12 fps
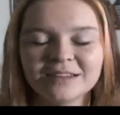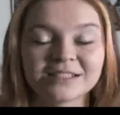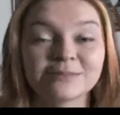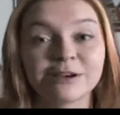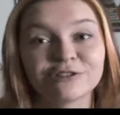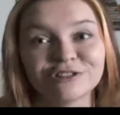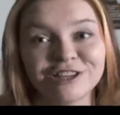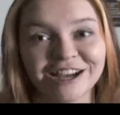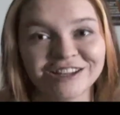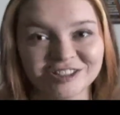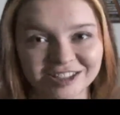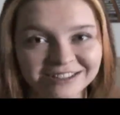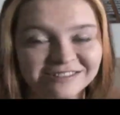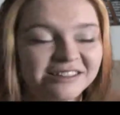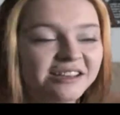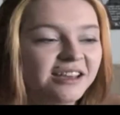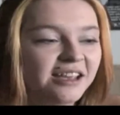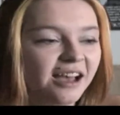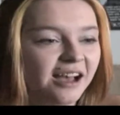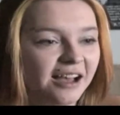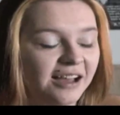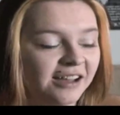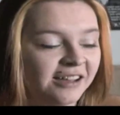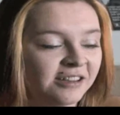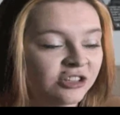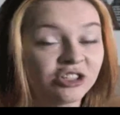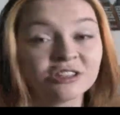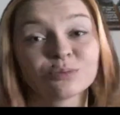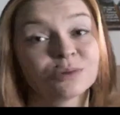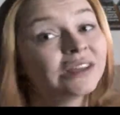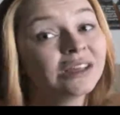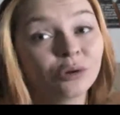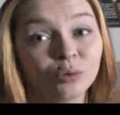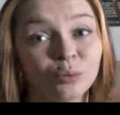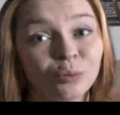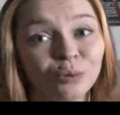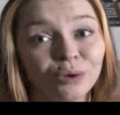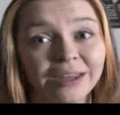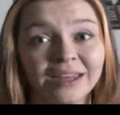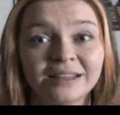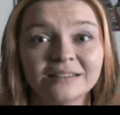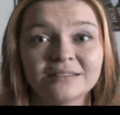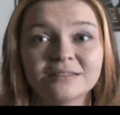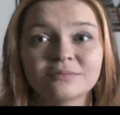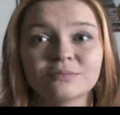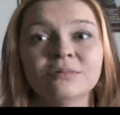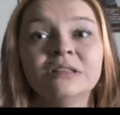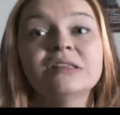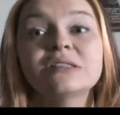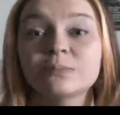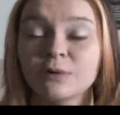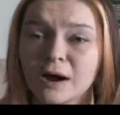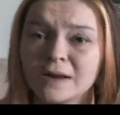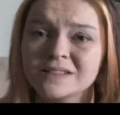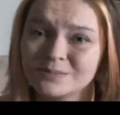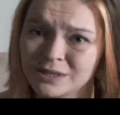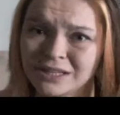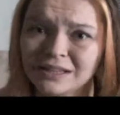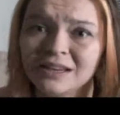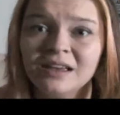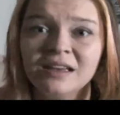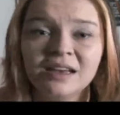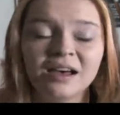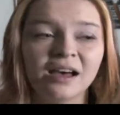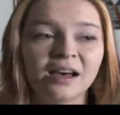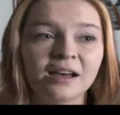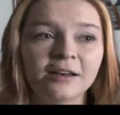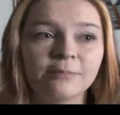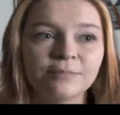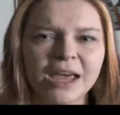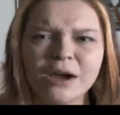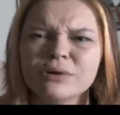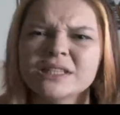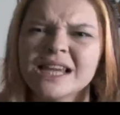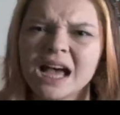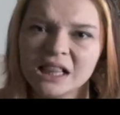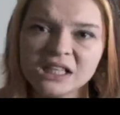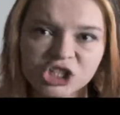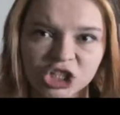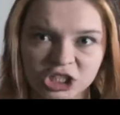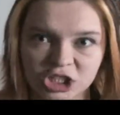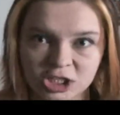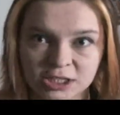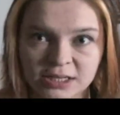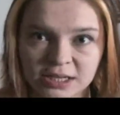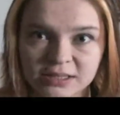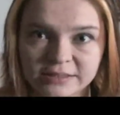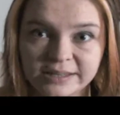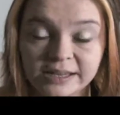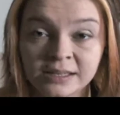Inspector Gadget. She's really cool. It's really surprised me how intelligent she is.